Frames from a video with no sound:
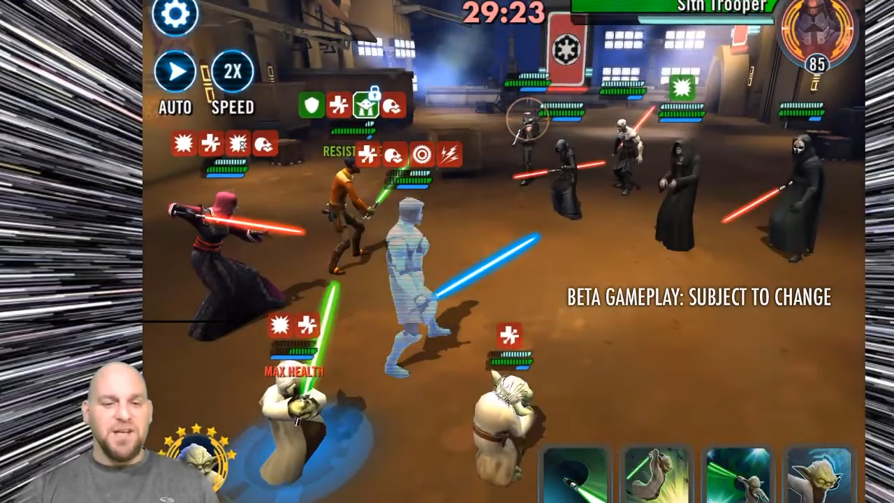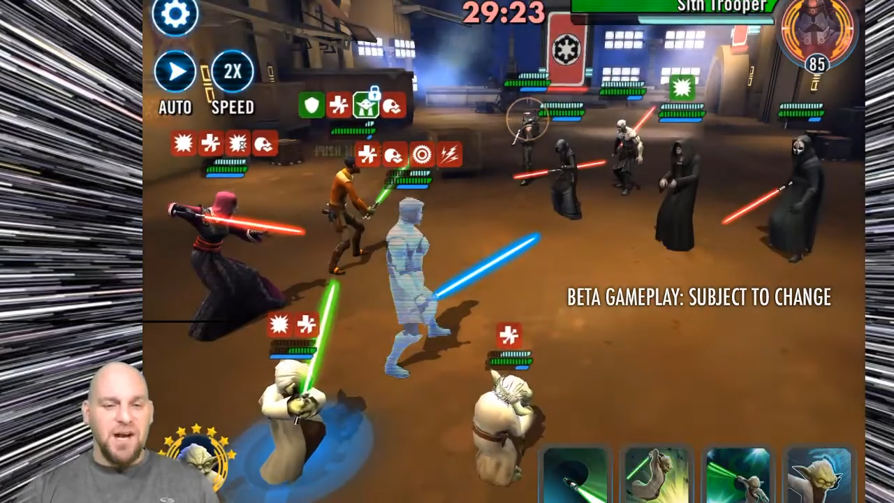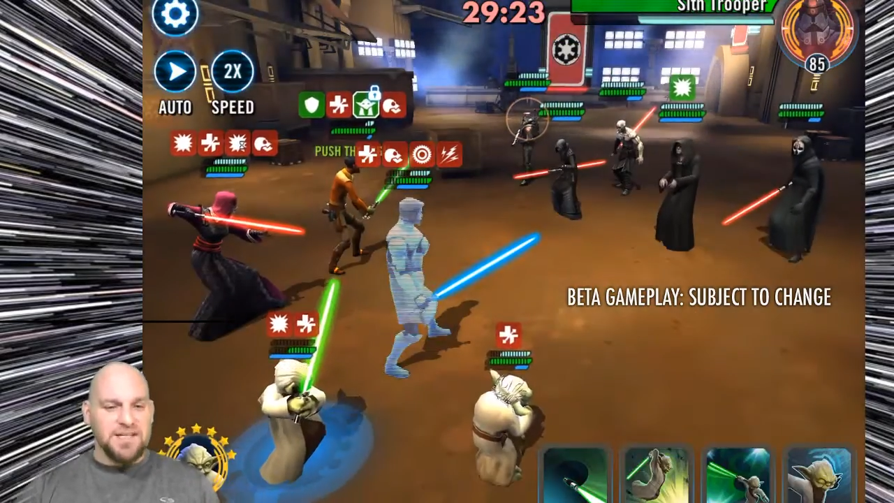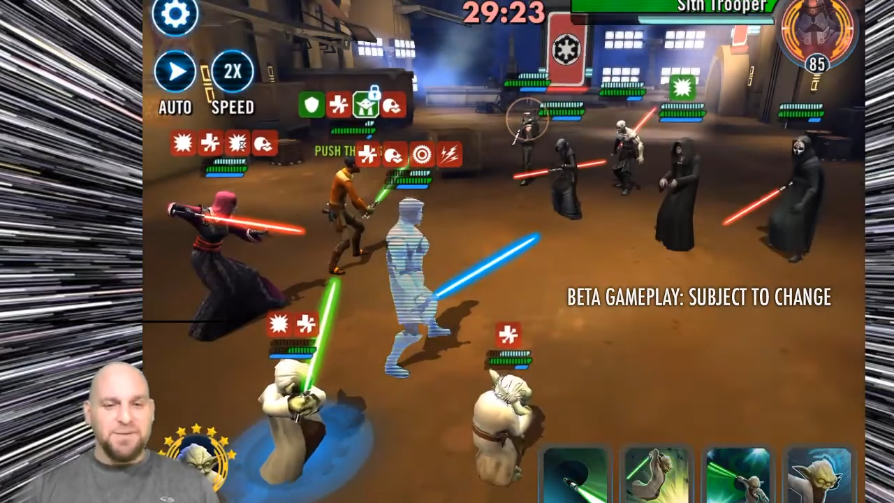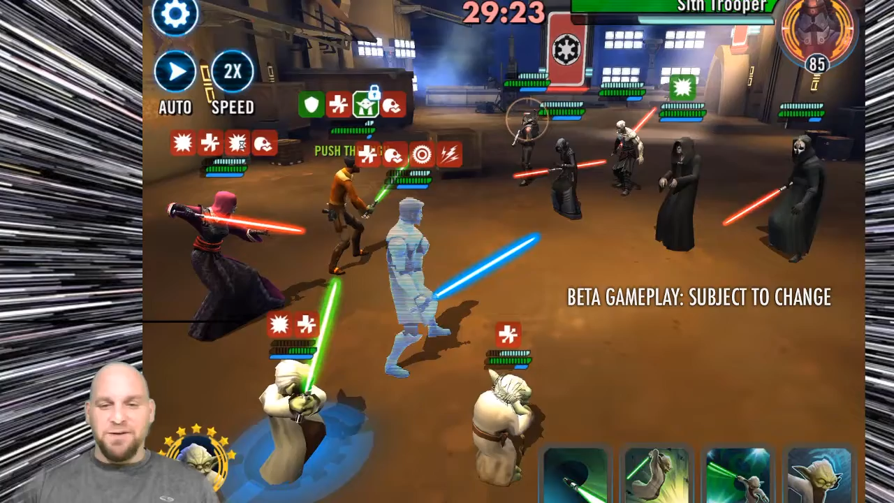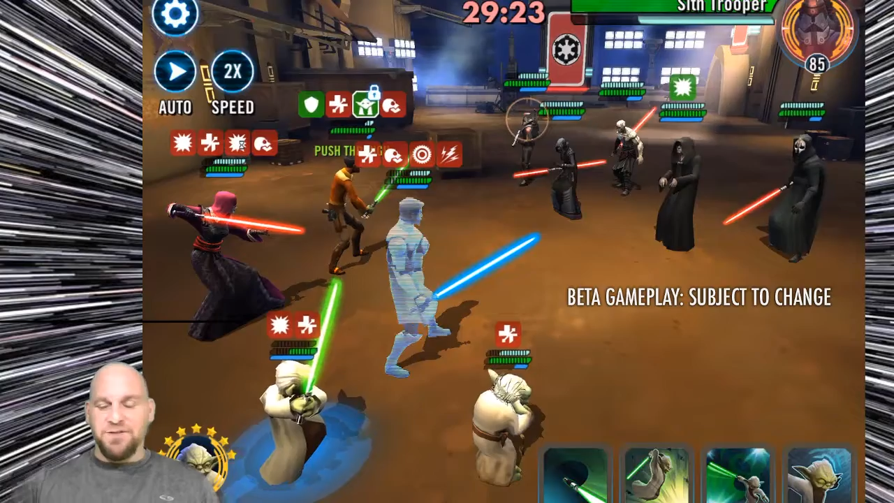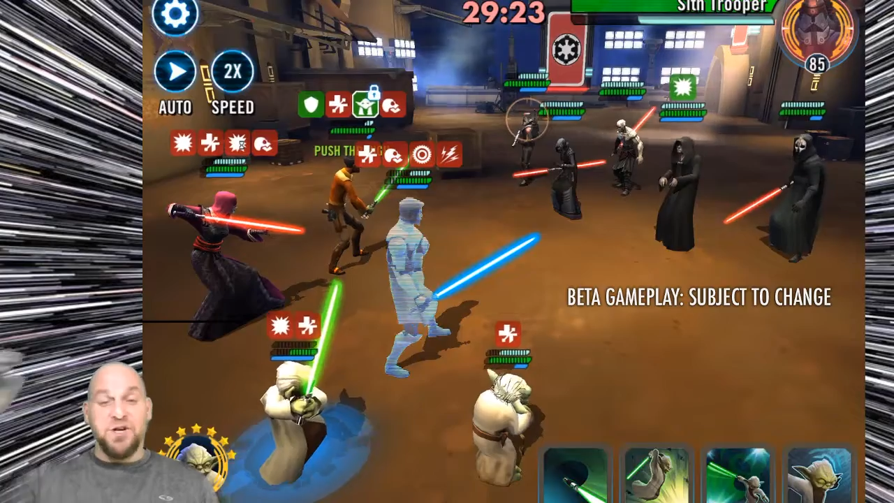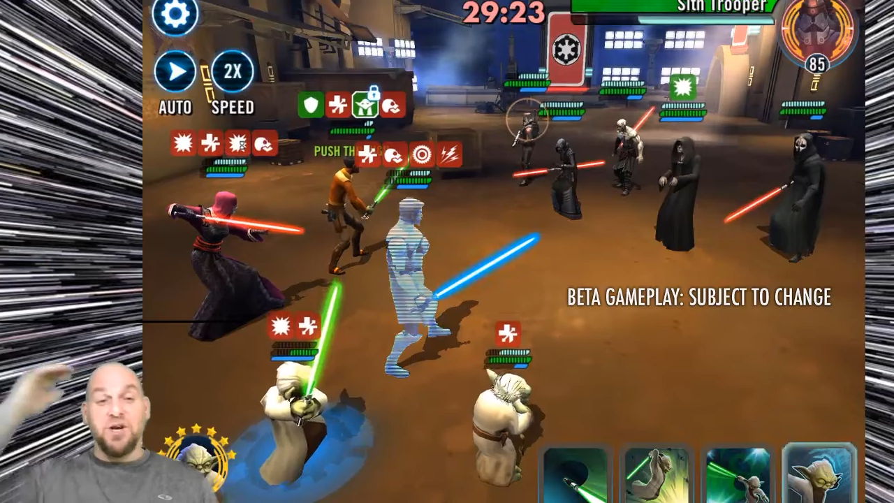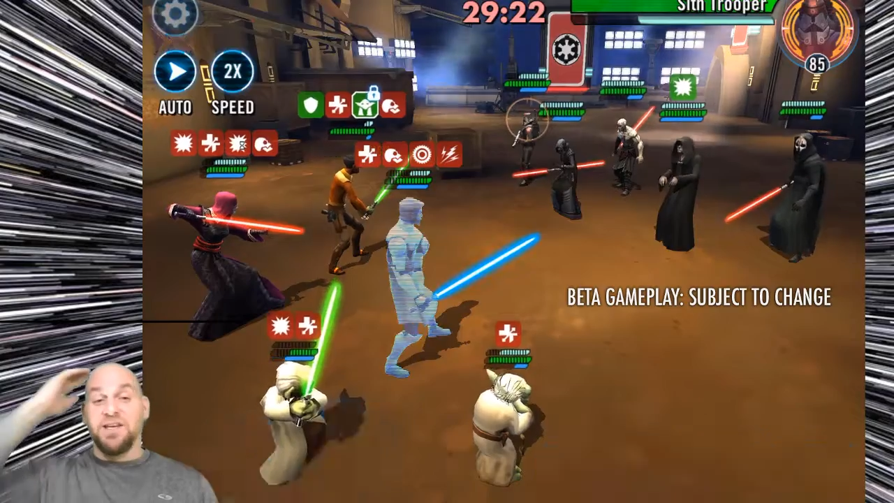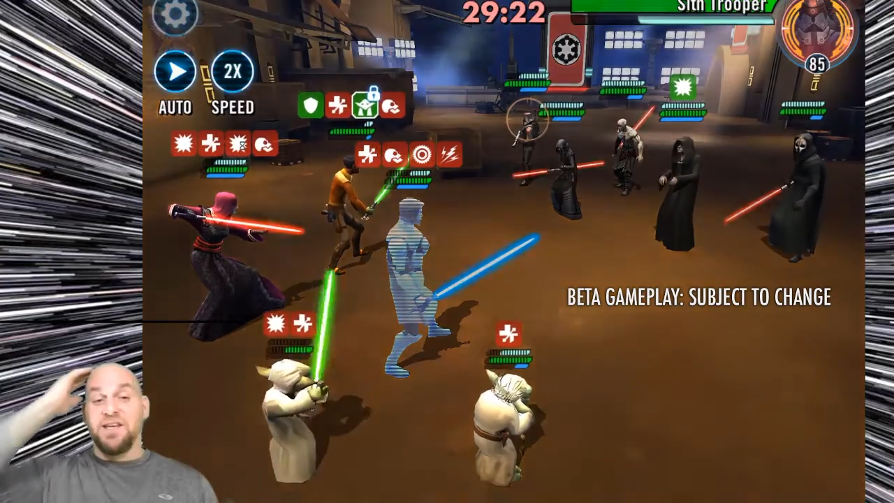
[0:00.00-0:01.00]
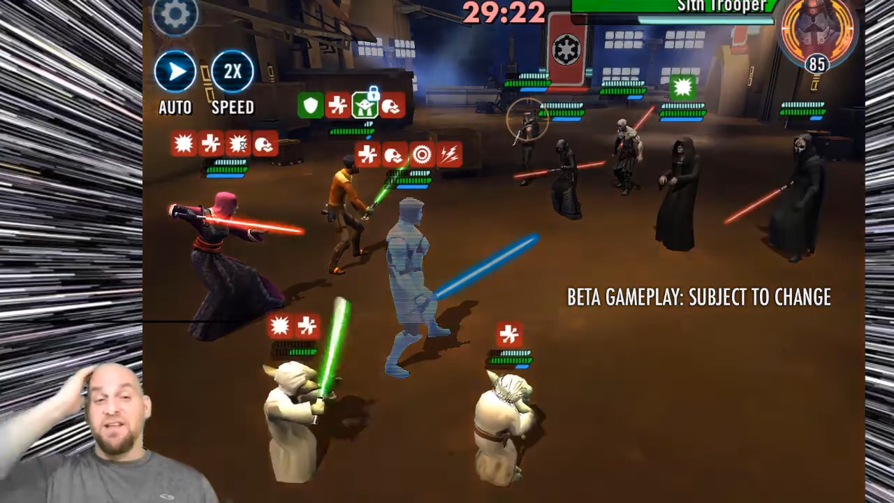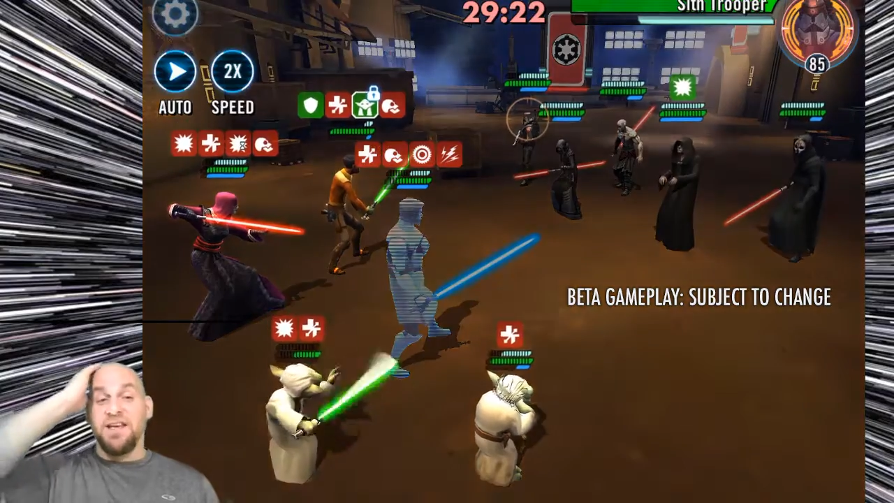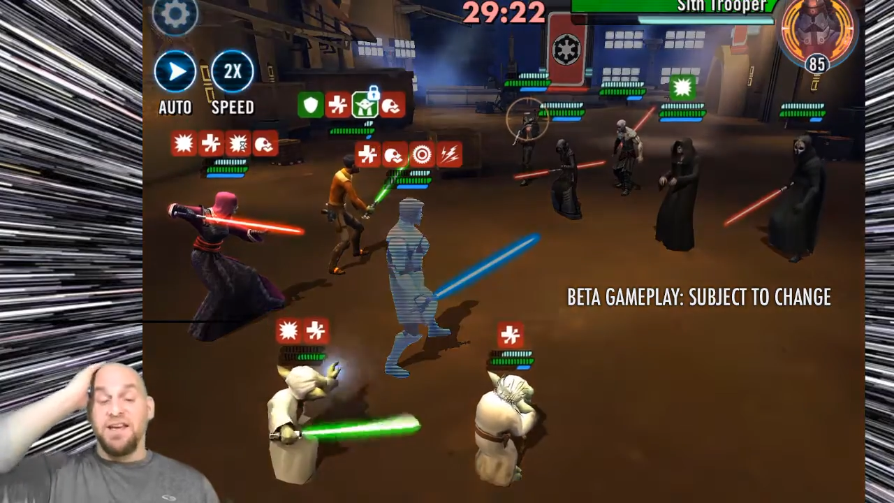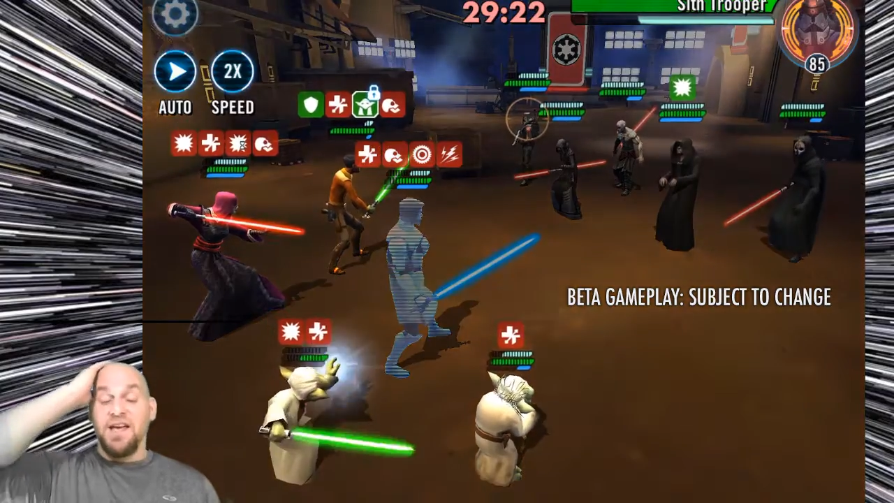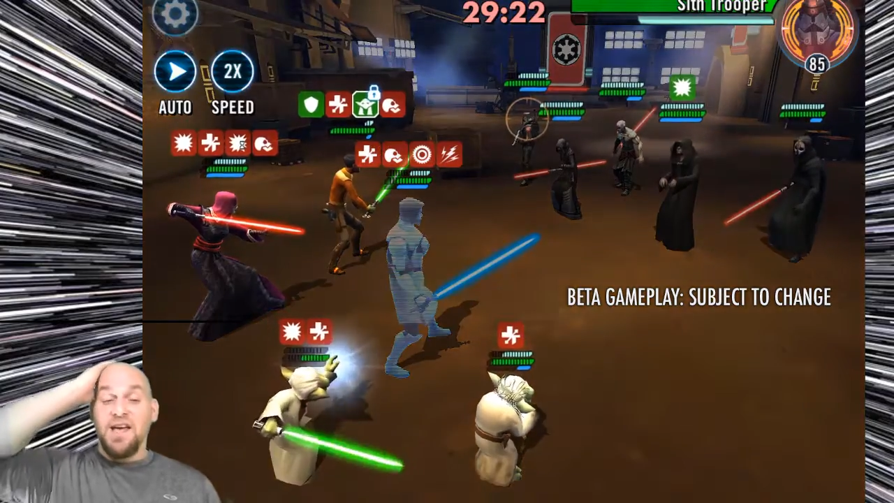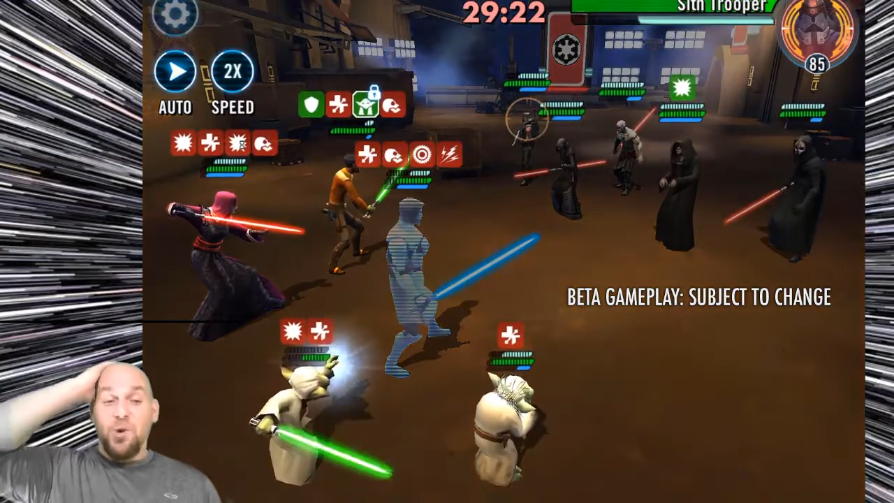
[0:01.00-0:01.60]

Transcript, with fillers: talked about Dark Healing